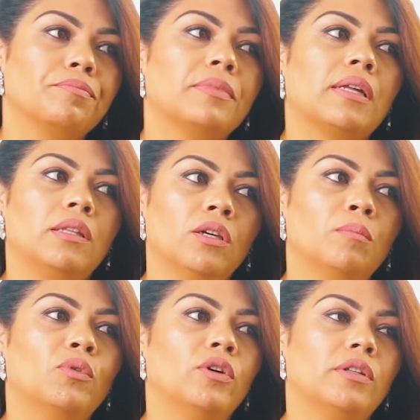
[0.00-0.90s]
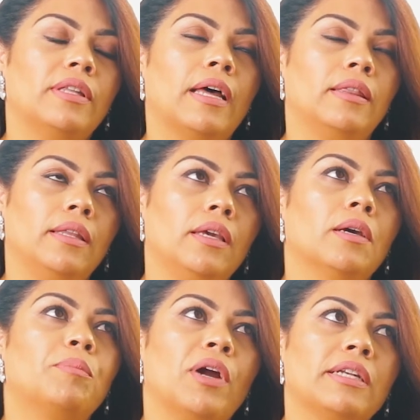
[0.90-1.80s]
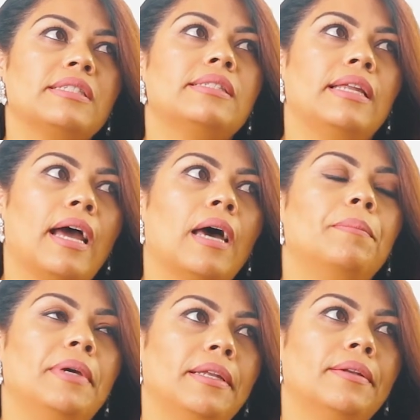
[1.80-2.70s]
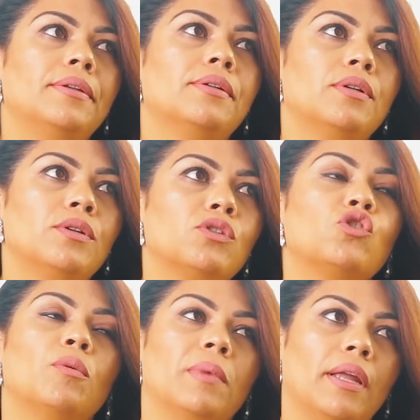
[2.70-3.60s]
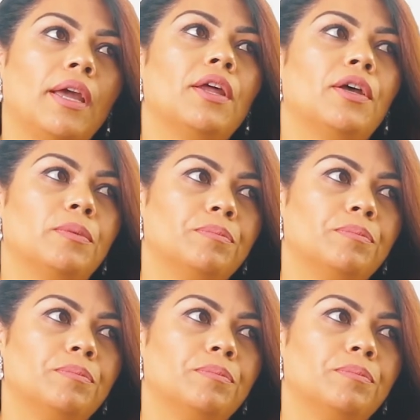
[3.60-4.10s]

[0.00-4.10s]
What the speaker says: that the pregnancy had been terminated.